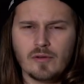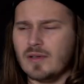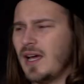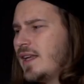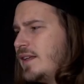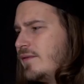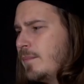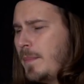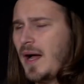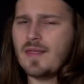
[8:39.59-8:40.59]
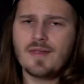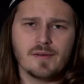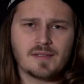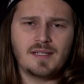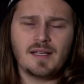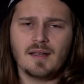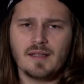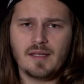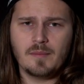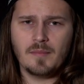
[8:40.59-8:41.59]
You can't even buy those
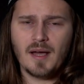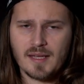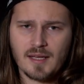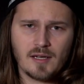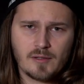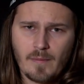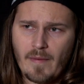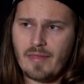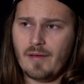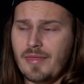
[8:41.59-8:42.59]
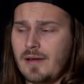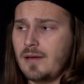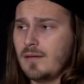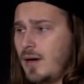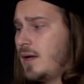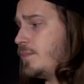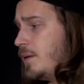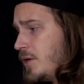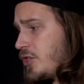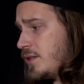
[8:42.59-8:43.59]
legally in my country without the right
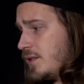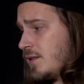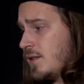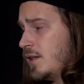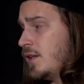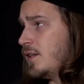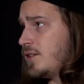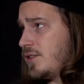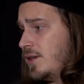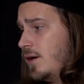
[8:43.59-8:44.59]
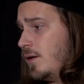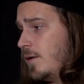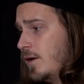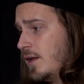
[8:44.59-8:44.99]
permissions. So